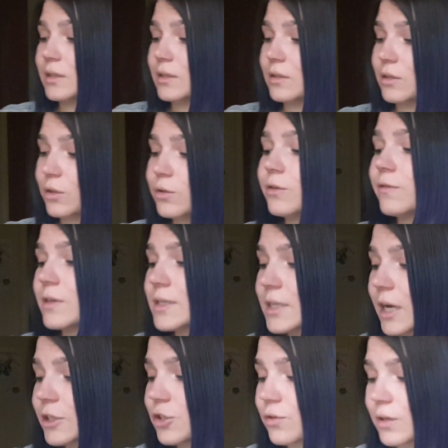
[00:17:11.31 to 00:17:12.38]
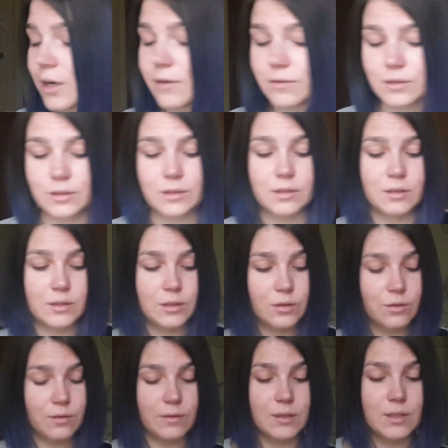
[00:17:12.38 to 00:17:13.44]
The universe got you covered. The
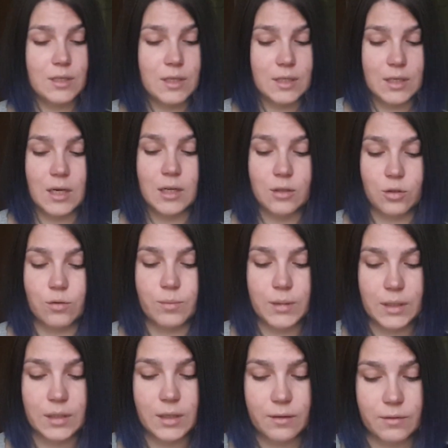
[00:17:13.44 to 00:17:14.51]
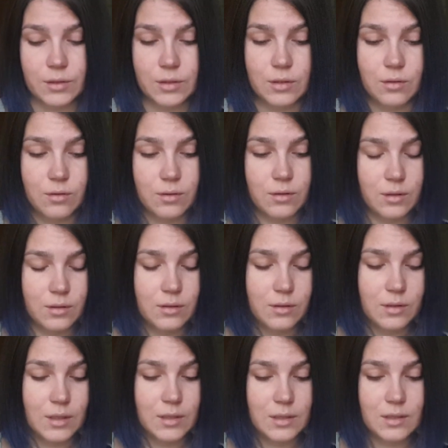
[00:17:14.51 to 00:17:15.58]
universe has got your butt covered.
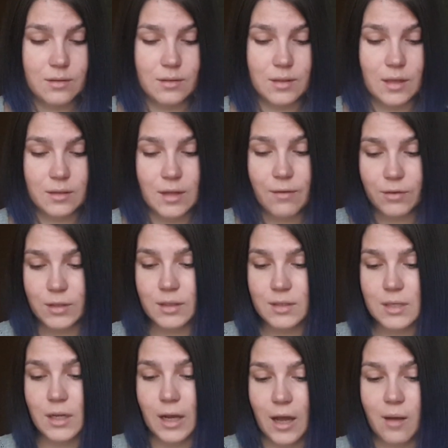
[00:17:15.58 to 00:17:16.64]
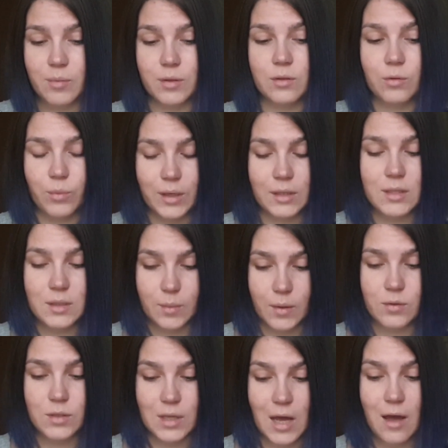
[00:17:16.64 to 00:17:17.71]
Everything's gonna happen the way it's
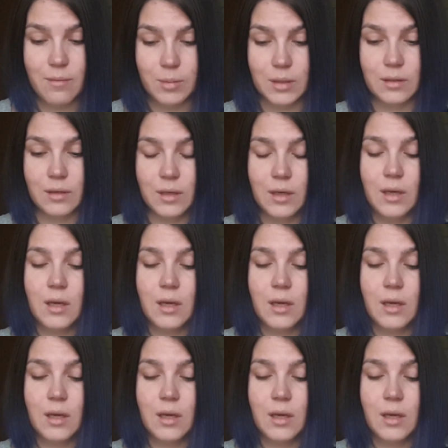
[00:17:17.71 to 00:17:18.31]
supposed to happen.